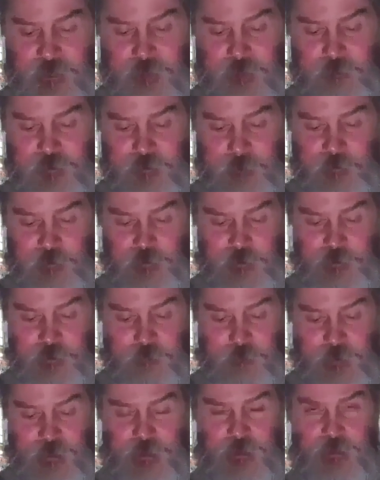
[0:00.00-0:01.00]
At such a
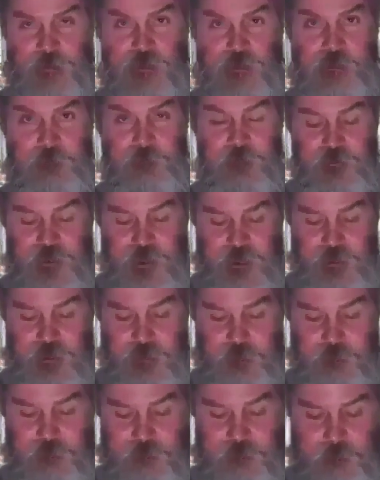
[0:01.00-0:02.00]
time, the prudent
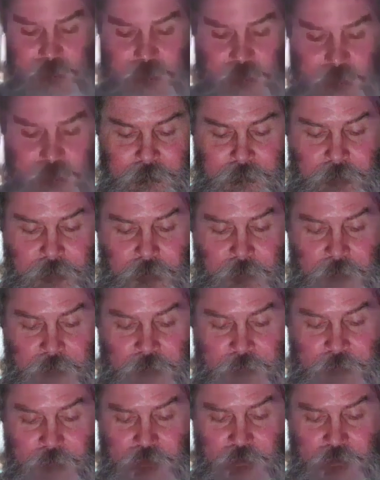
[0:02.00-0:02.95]
man keeps silent,